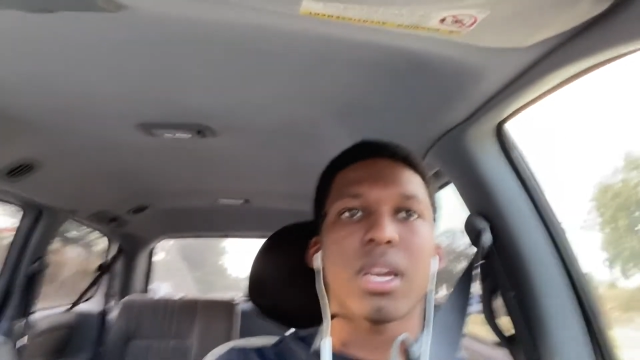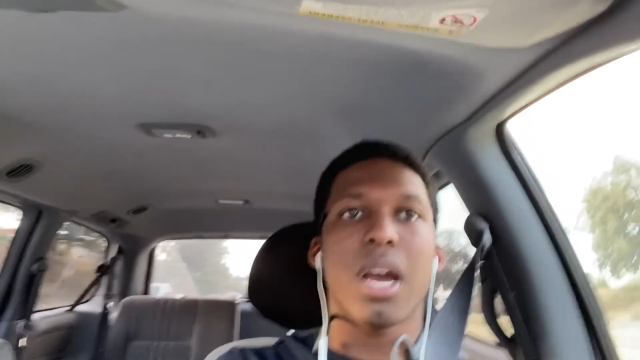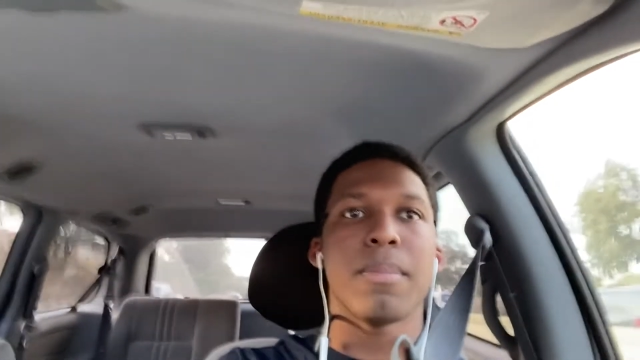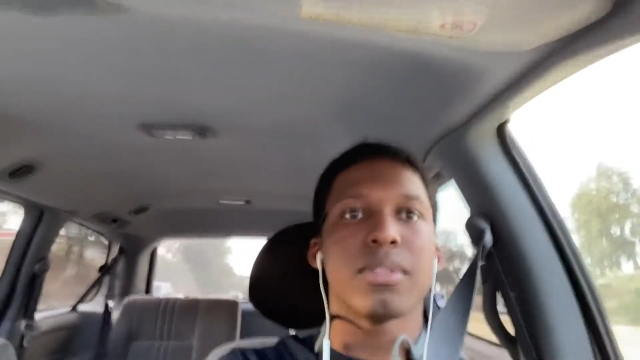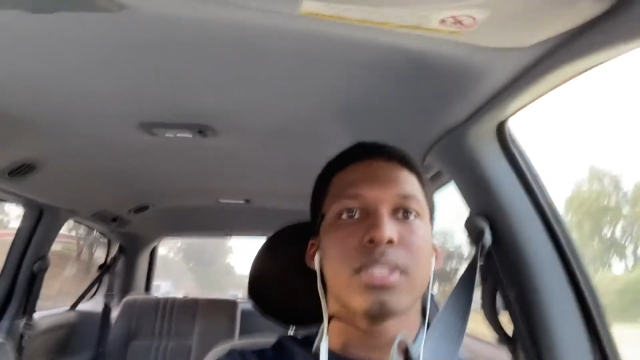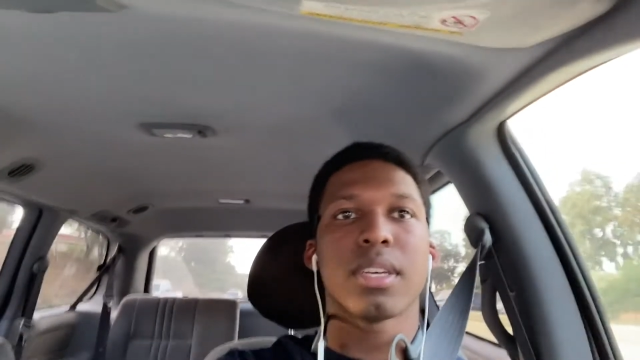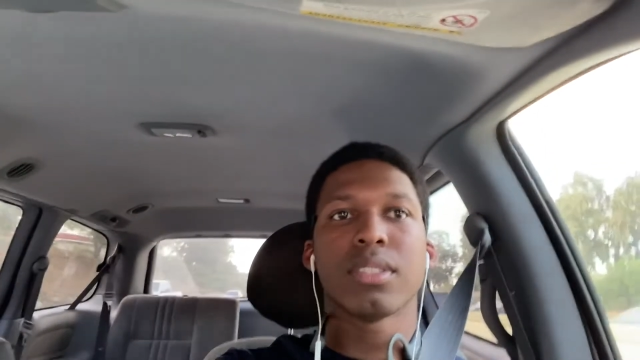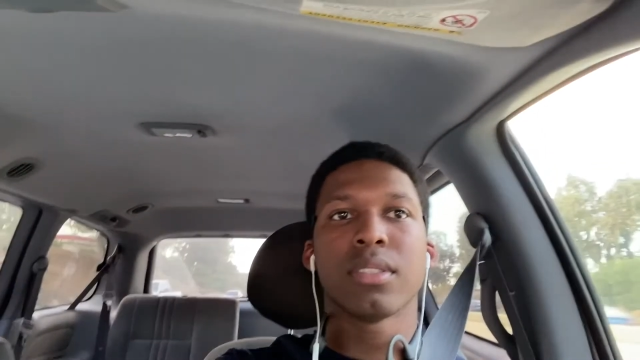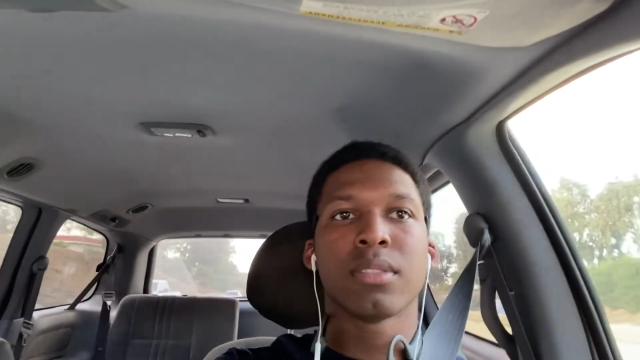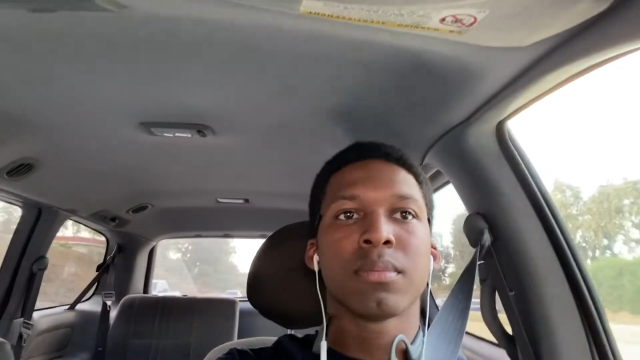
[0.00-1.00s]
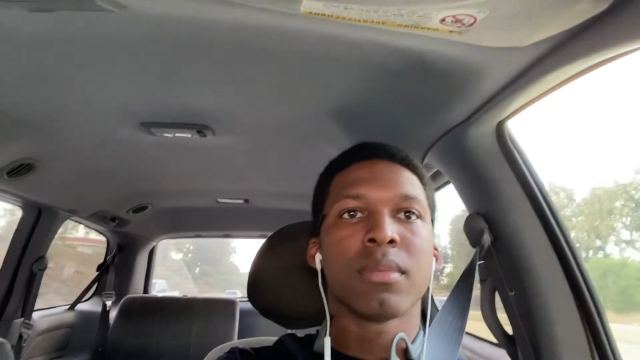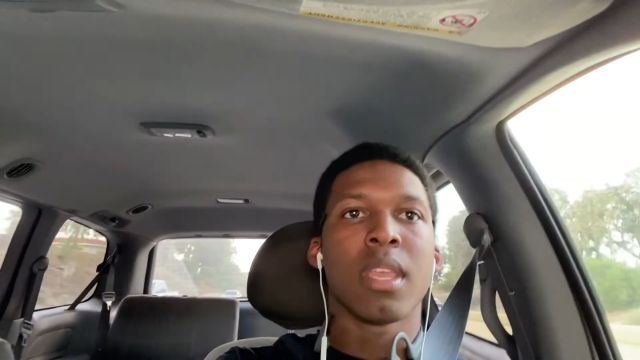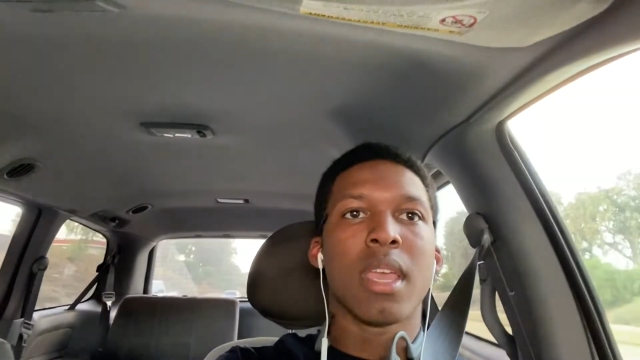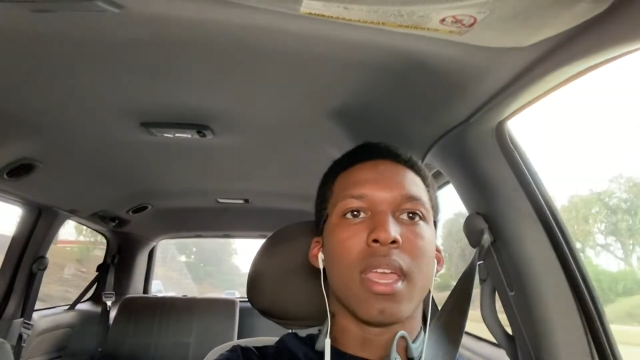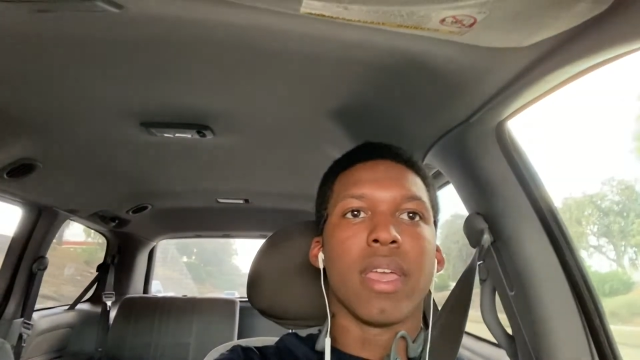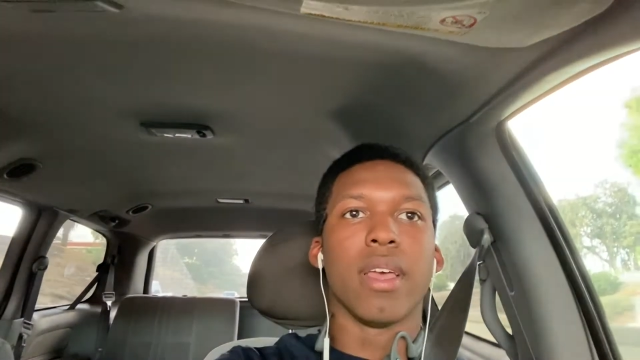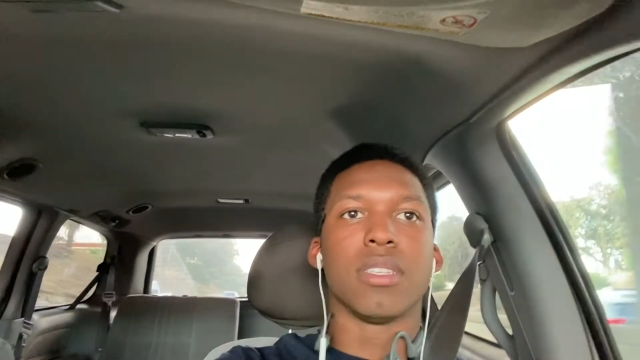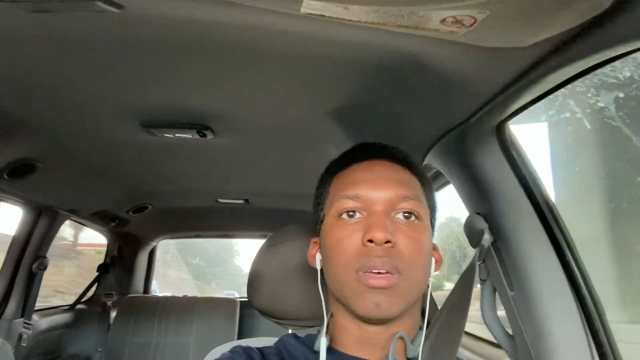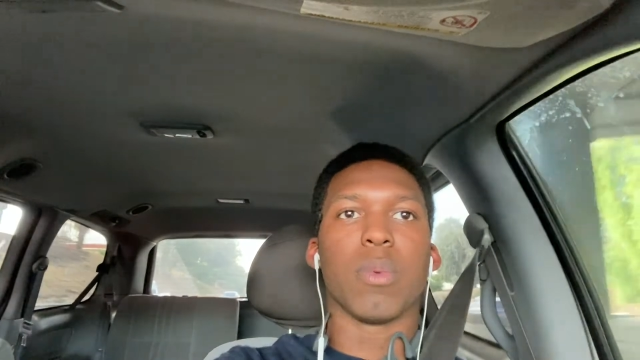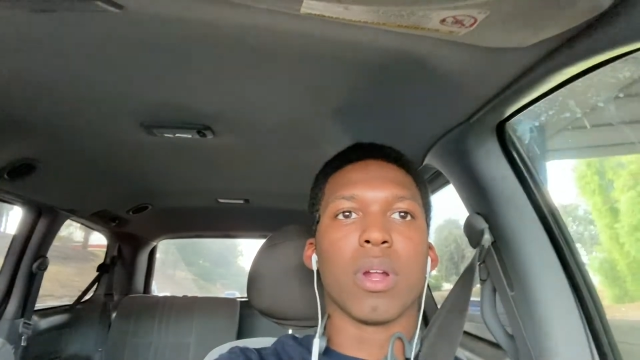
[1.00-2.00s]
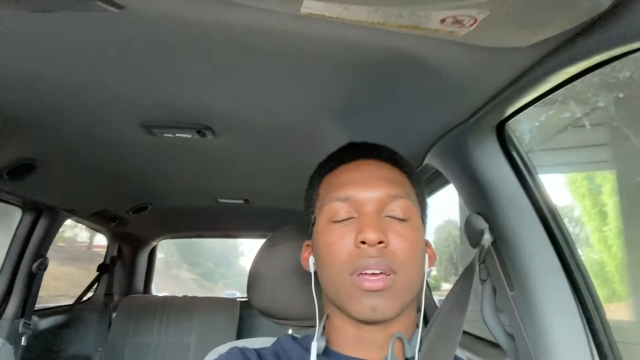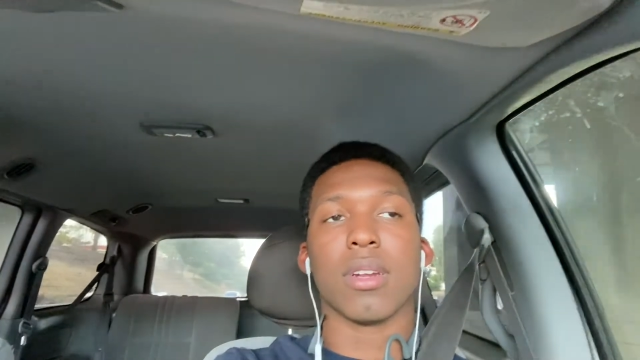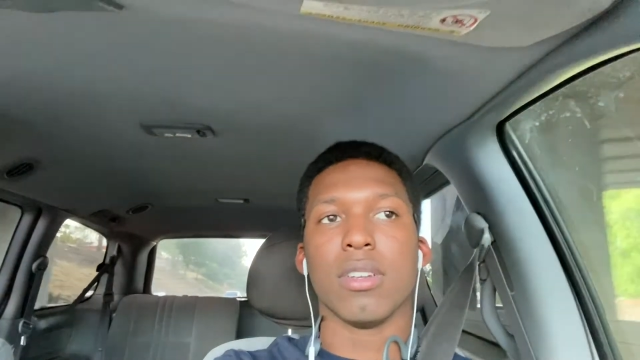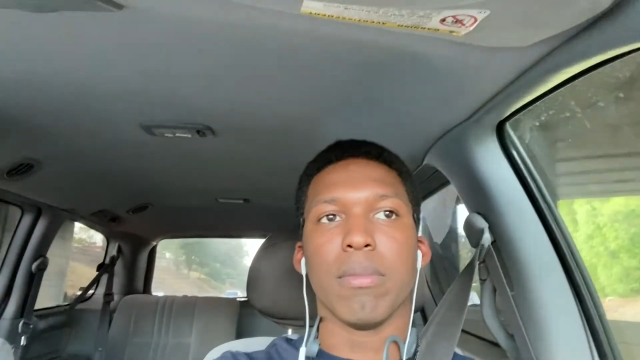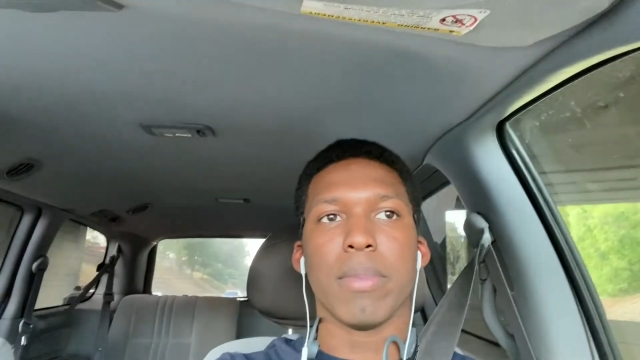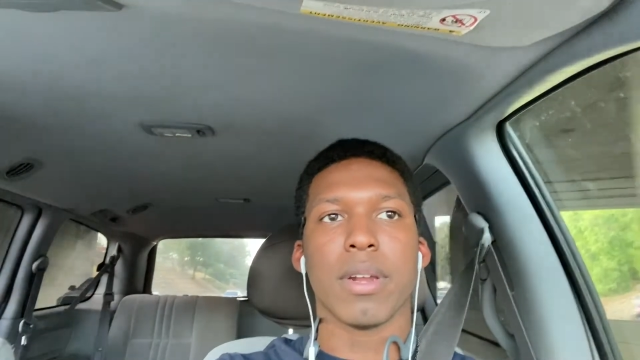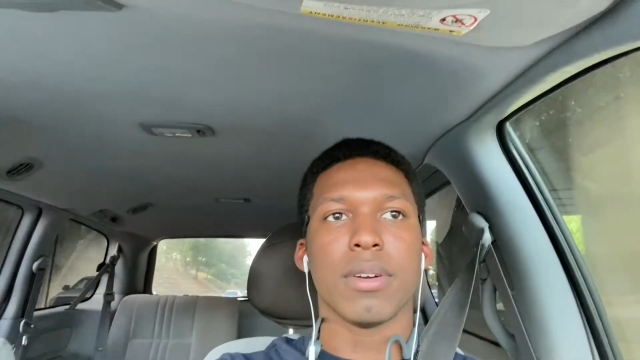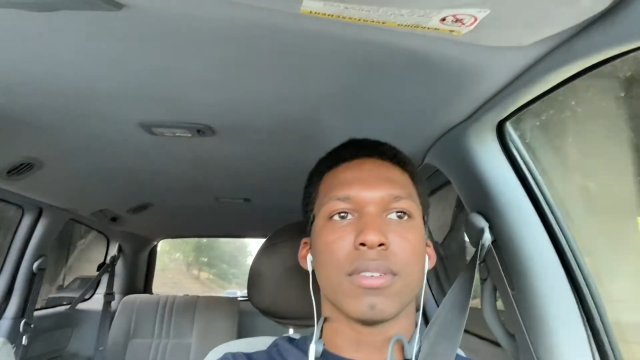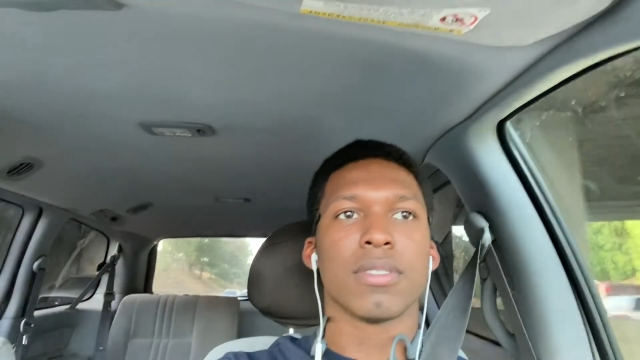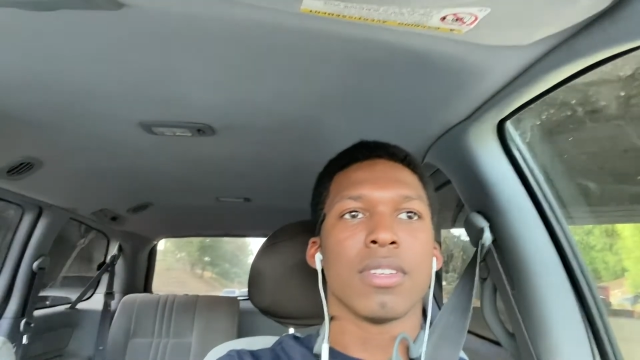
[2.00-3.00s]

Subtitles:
comment section and tell me what I could have done better.